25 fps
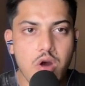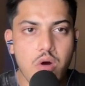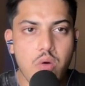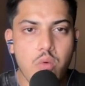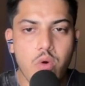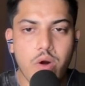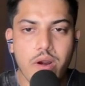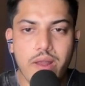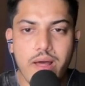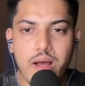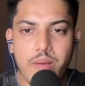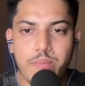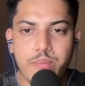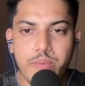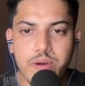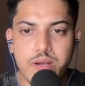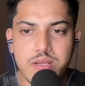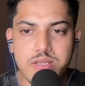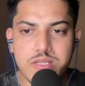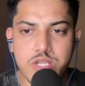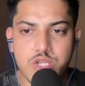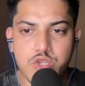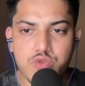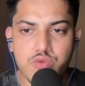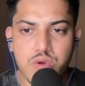What
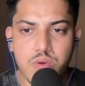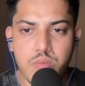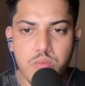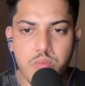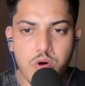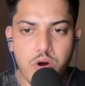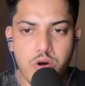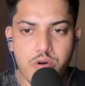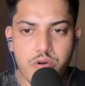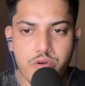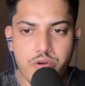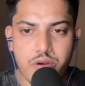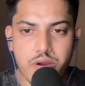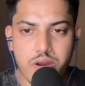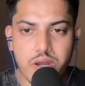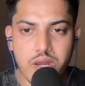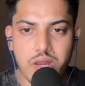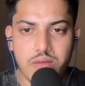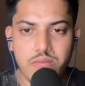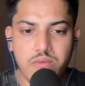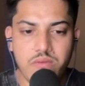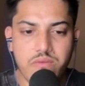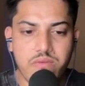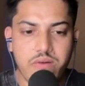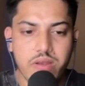happened since we bought
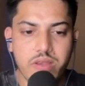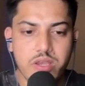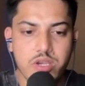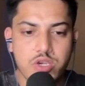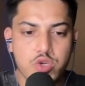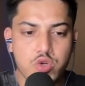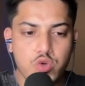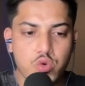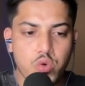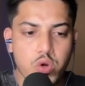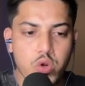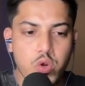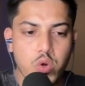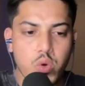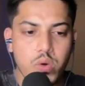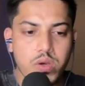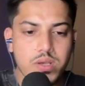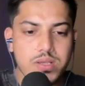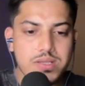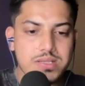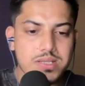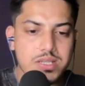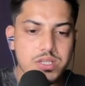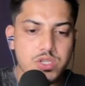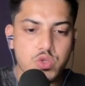Radium? If I just show
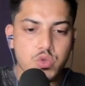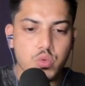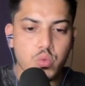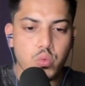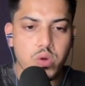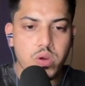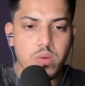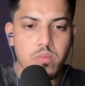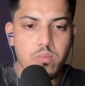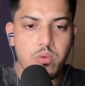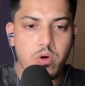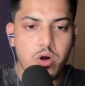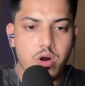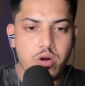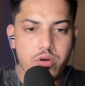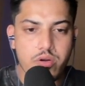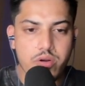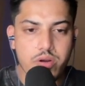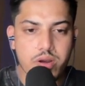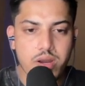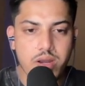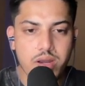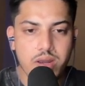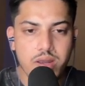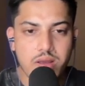you, since we bought
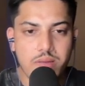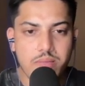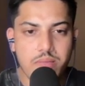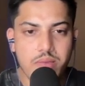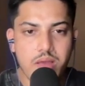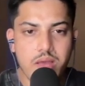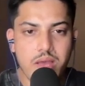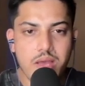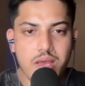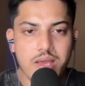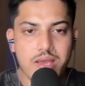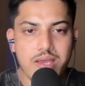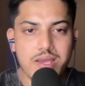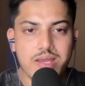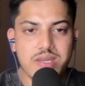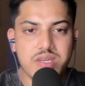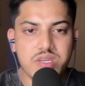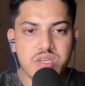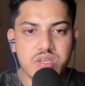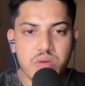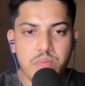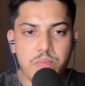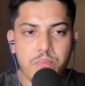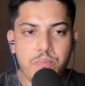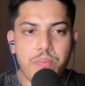Radium,
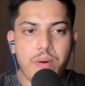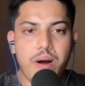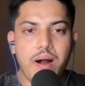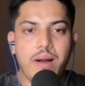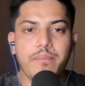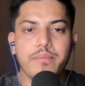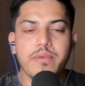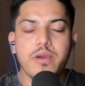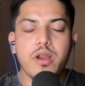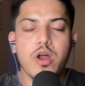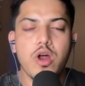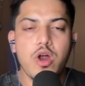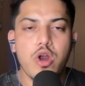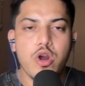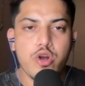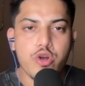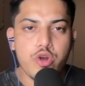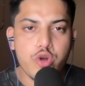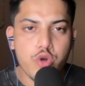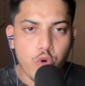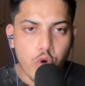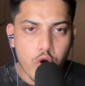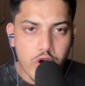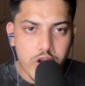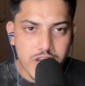it pumped
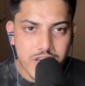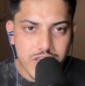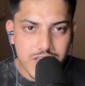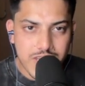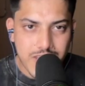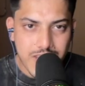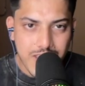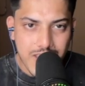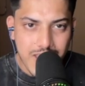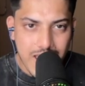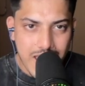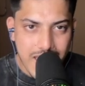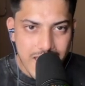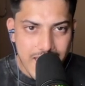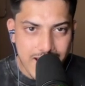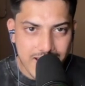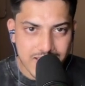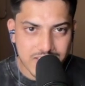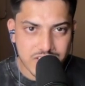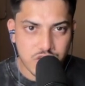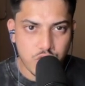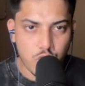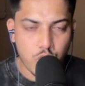20x.